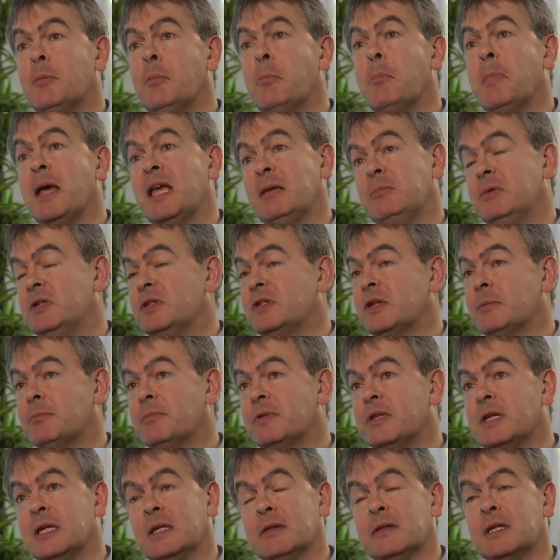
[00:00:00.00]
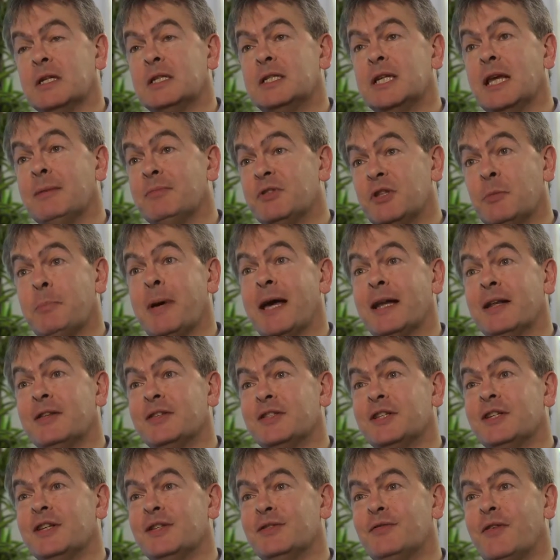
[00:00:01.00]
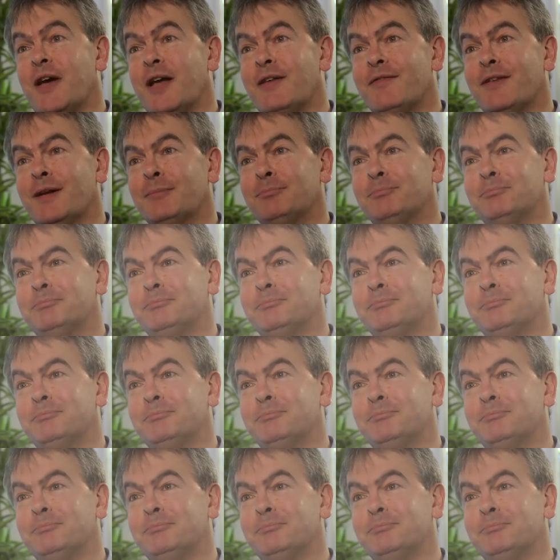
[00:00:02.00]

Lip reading: may be something that tips the balance in its favour.